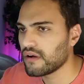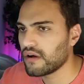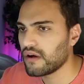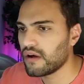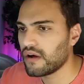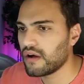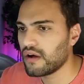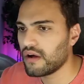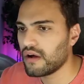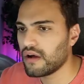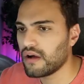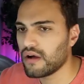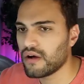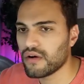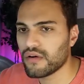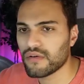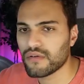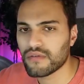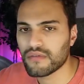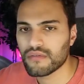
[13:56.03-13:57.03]

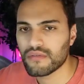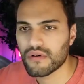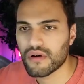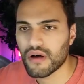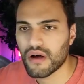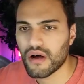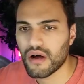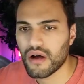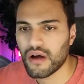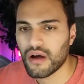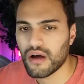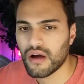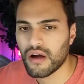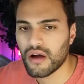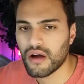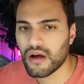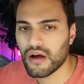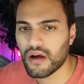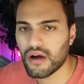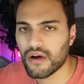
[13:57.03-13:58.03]
Oh.
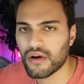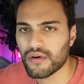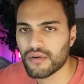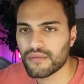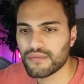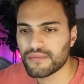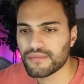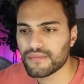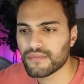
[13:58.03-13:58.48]
Oh.